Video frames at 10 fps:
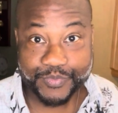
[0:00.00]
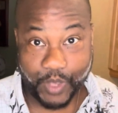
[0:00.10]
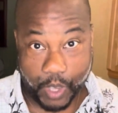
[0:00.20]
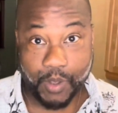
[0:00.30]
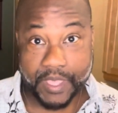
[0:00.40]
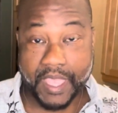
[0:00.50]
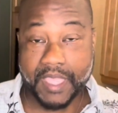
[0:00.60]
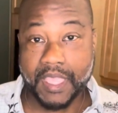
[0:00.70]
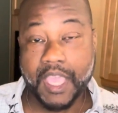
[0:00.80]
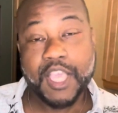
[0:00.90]

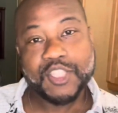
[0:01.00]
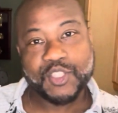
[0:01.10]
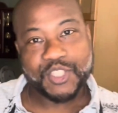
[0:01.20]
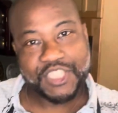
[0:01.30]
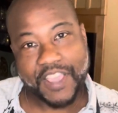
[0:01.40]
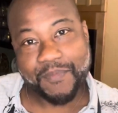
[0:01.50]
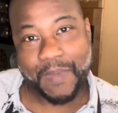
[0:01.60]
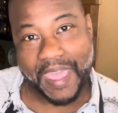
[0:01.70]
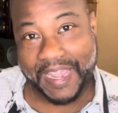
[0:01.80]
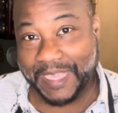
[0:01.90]
Okay? So Chef
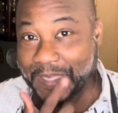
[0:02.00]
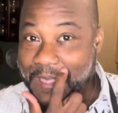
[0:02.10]
Manny,